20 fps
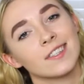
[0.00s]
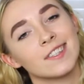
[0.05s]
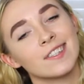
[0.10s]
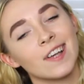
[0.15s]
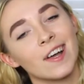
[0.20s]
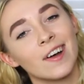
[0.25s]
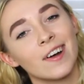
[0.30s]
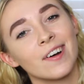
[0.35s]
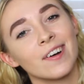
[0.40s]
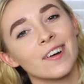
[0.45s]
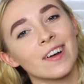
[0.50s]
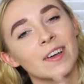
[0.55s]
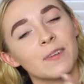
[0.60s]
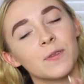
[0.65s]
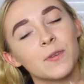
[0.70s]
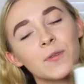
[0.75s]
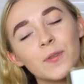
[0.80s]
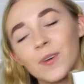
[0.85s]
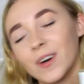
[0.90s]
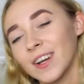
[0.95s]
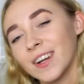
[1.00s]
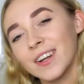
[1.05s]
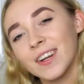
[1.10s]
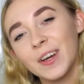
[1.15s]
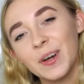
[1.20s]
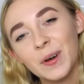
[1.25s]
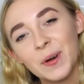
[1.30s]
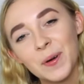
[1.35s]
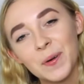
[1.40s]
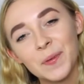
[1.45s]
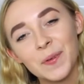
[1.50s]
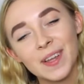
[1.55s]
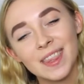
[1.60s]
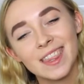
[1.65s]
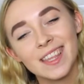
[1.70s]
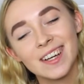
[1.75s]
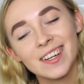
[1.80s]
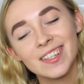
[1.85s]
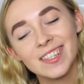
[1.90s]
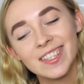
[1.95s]
So if you want to know
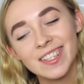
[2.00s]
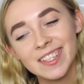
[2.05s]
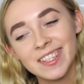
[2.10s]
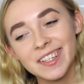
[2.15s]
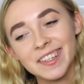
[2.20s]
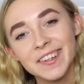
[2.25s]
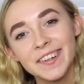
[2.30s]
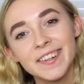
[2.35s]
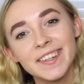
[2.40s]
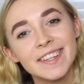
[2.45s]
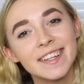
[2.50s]
what those do,